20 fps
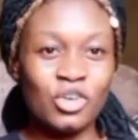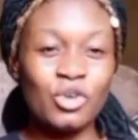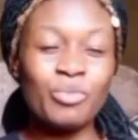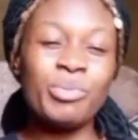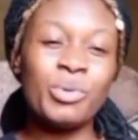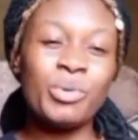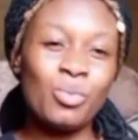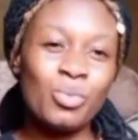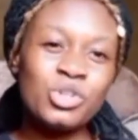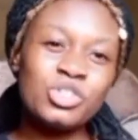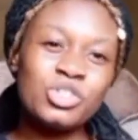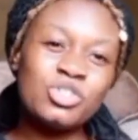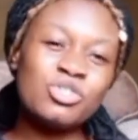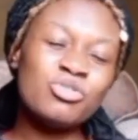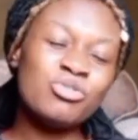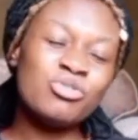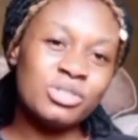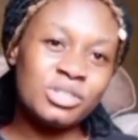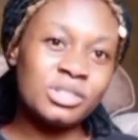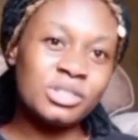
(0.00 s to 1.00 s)
you'll be
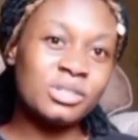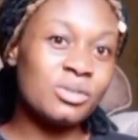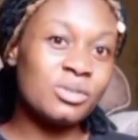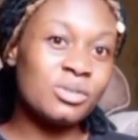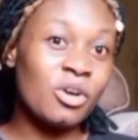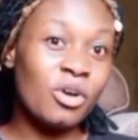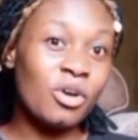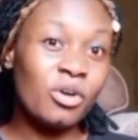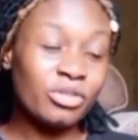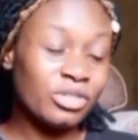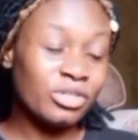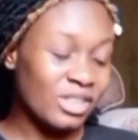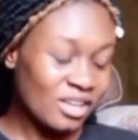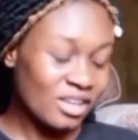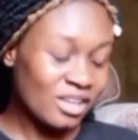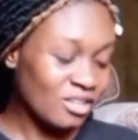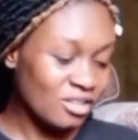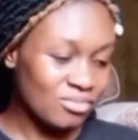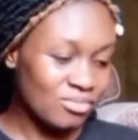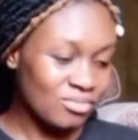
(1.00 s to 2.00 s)
wishing you did
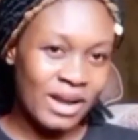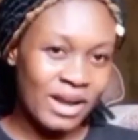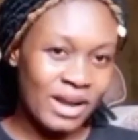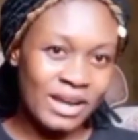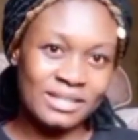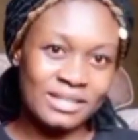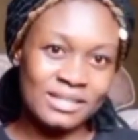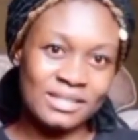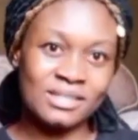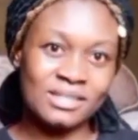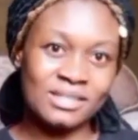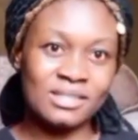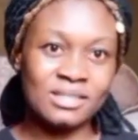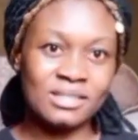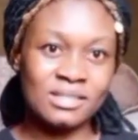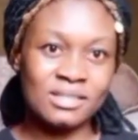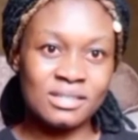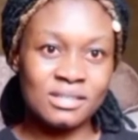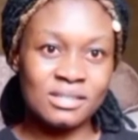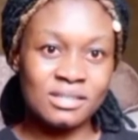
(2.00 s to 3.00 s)
things right.
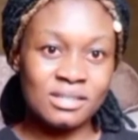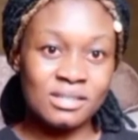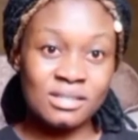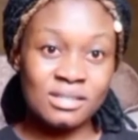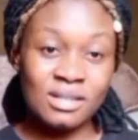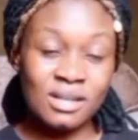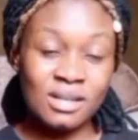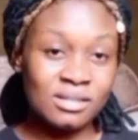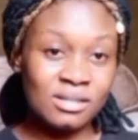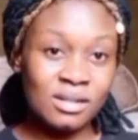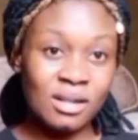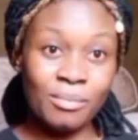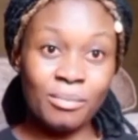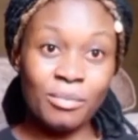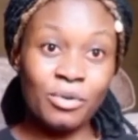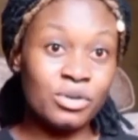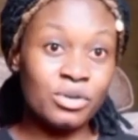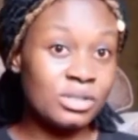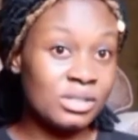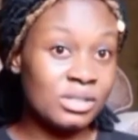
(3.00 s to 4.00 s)
That's all
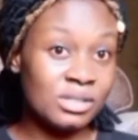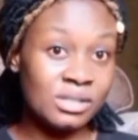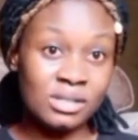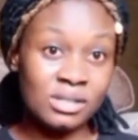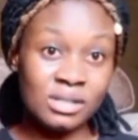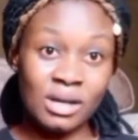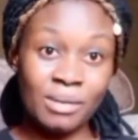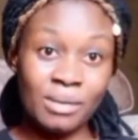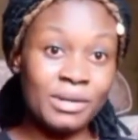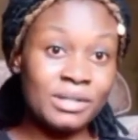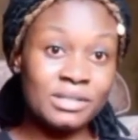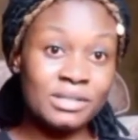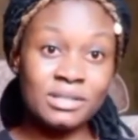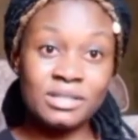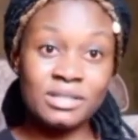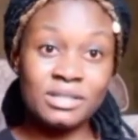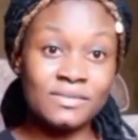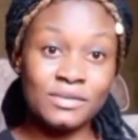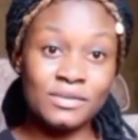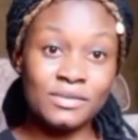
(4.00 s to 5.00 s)
I'm going to say. I'm
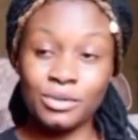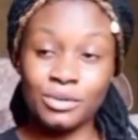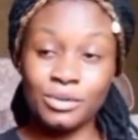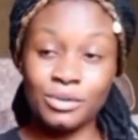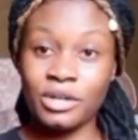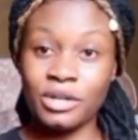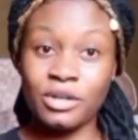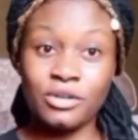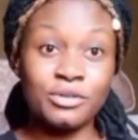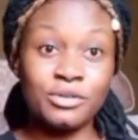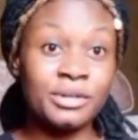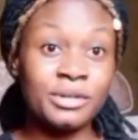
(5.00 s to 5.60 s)
ending this video here.